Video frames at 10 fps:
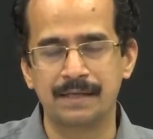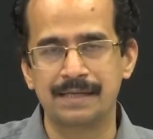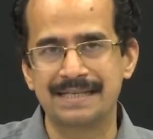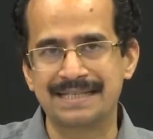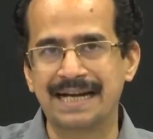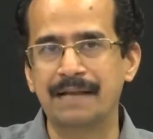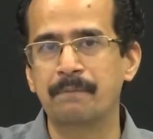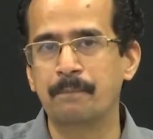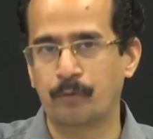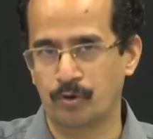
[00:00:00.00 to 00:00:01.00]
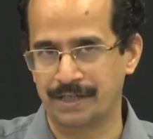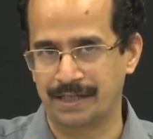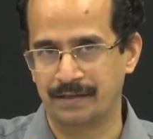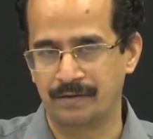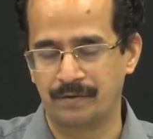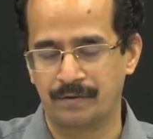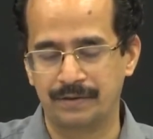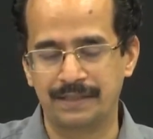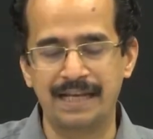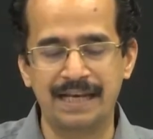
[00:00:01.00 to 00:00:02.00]
compare the
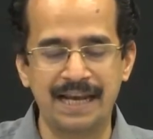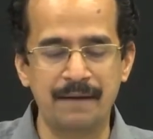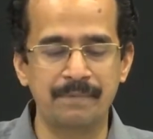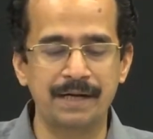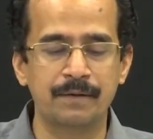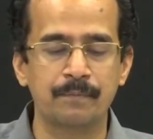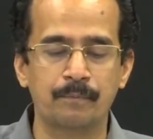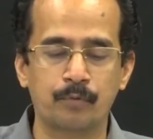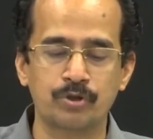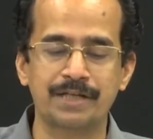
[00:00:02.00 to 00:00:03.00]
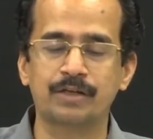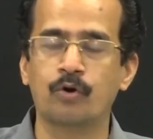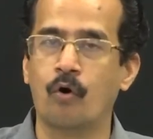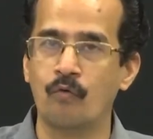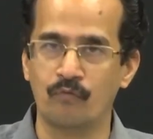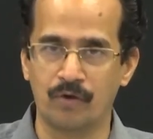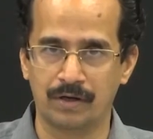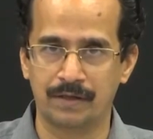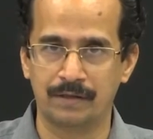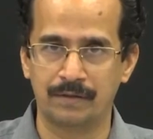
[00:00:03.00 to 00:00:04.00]
successful projects of seven oh seven